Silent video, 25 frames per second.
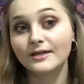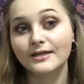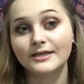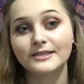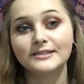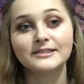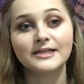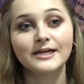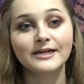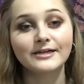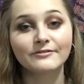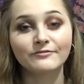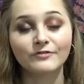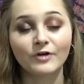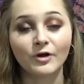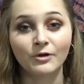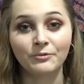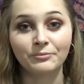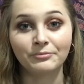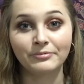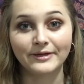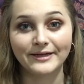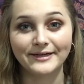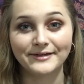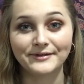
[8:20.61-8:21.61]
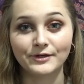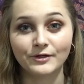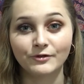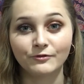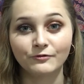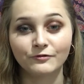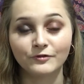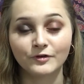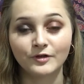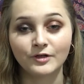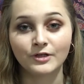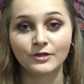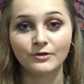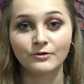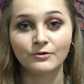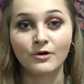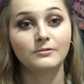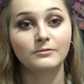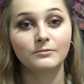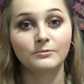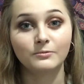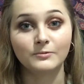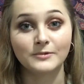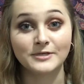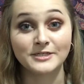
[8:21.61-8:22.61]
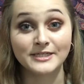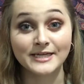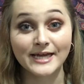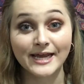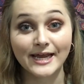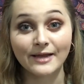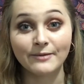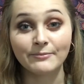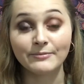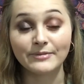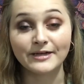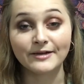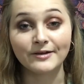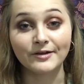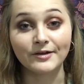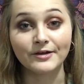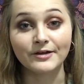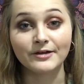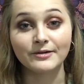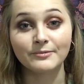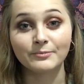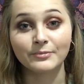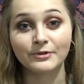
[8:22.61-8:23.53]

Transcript: of all planned out for you, which can be good,